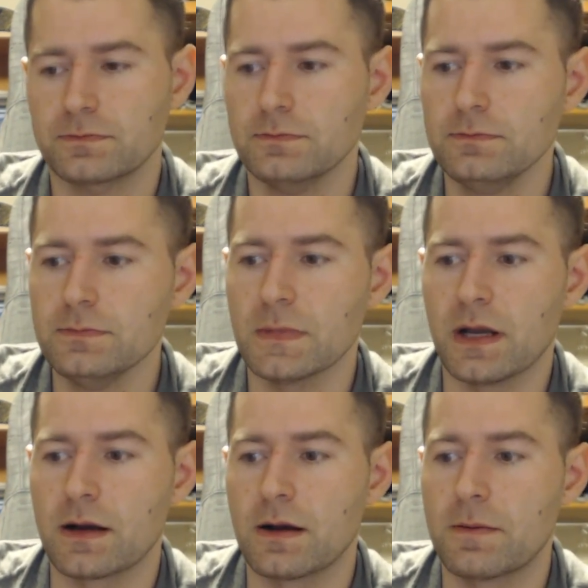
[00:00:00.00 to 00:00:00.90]

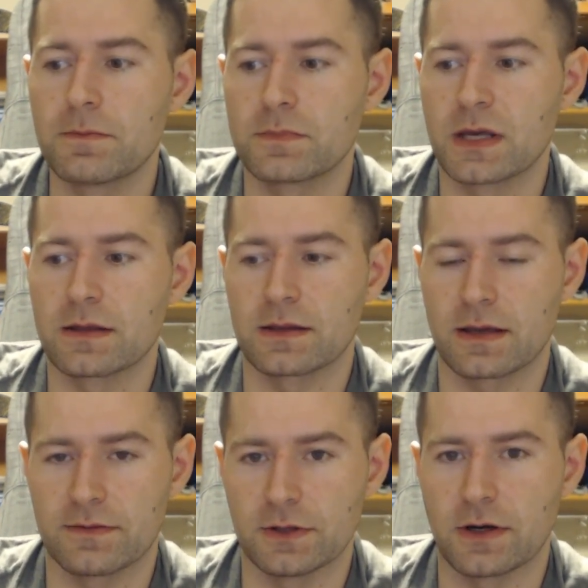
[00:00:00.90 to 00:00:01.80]

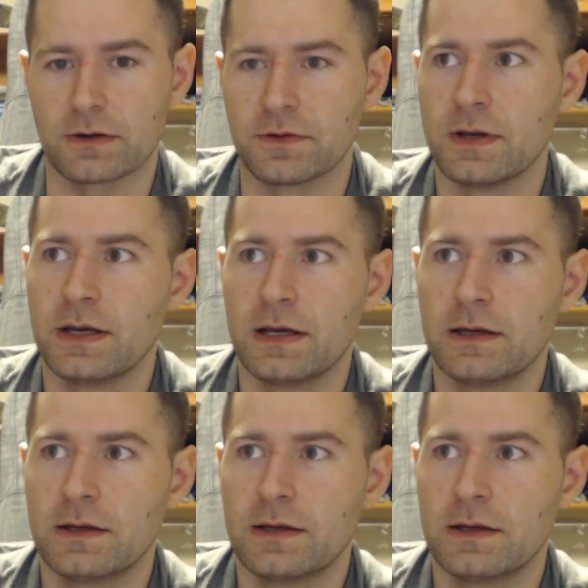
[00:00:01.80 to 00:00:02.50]
they have a lot of,